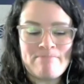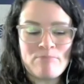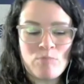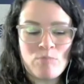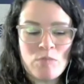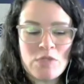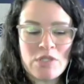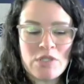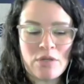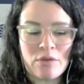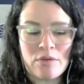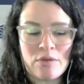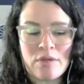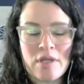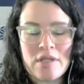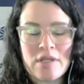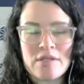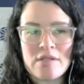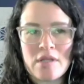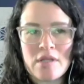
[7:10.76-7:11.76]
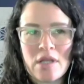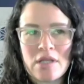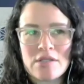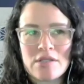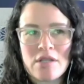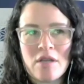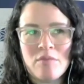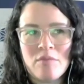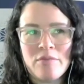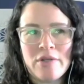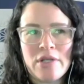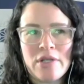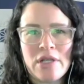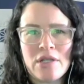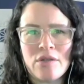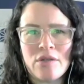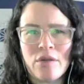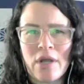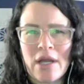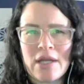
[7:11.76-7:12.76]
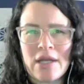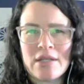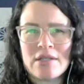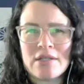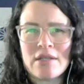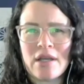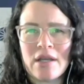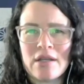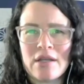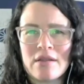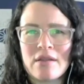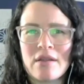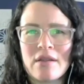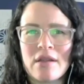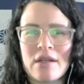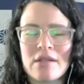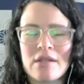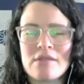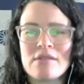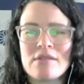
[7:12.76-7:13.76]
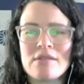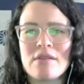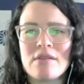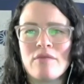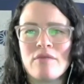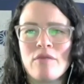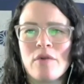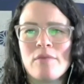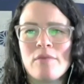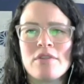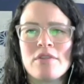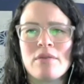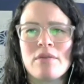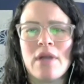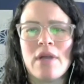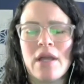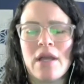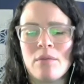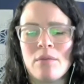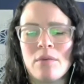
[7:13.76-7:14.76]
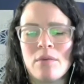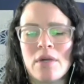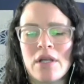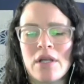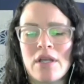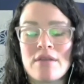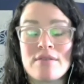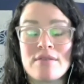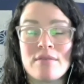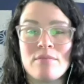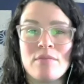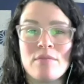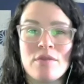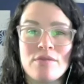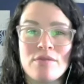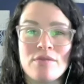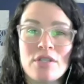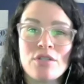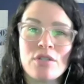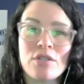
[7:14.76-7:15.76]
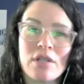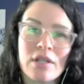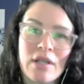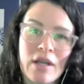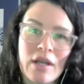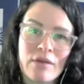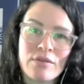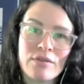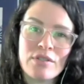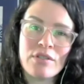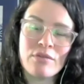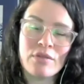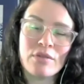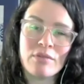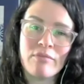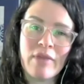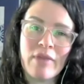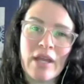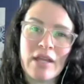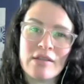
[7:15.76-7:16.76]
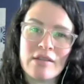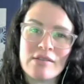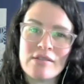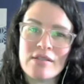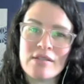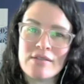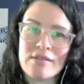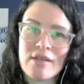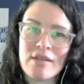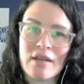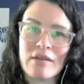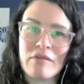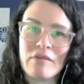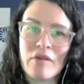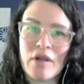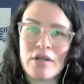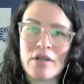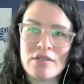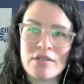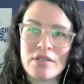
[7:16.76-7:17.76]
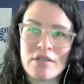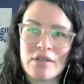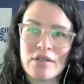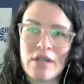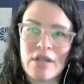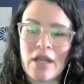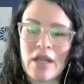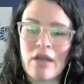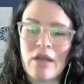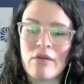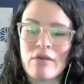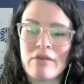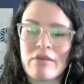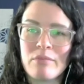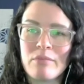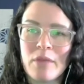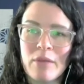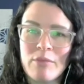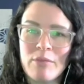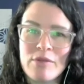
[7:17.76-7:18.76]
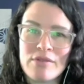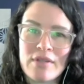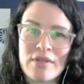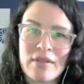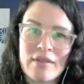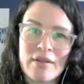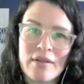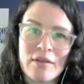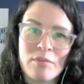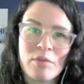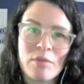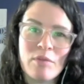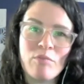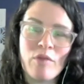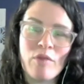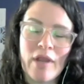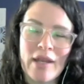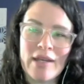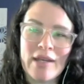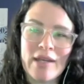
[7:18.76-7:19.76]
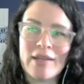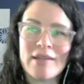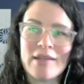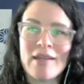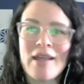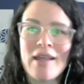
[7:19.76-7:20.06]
So it's all pretty ingrained. And it's informed the way I work as a musician now too, in bands. It's kind of hard to let go of my music therapy brain, and